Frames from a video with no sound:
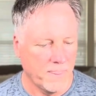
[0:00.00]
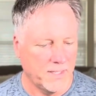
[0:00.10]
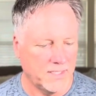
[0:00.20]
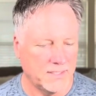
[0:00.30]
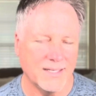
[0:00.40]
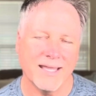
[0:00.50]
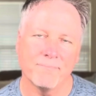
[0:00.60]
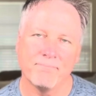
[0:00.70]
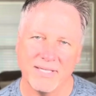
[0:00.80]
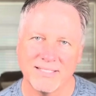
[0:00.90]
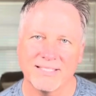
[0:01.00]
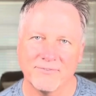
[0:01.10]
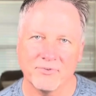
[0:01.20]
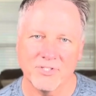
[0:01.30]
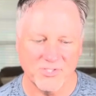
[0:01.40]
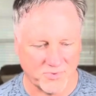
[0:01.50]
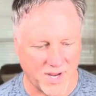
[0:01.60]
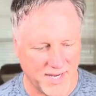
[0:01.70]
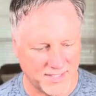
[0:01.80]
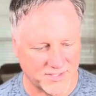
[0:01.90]
Not a big difference,
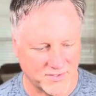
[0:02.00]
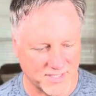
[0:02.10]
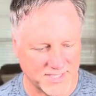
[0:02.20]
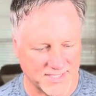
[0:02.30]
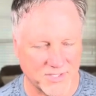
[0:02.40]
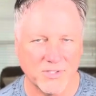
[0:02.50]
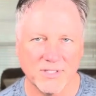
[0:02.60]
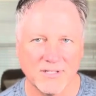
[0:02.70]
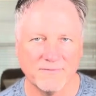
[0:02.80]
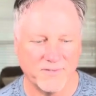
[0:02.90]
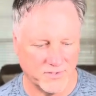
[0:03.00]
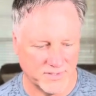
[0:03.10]
right? So this is good info.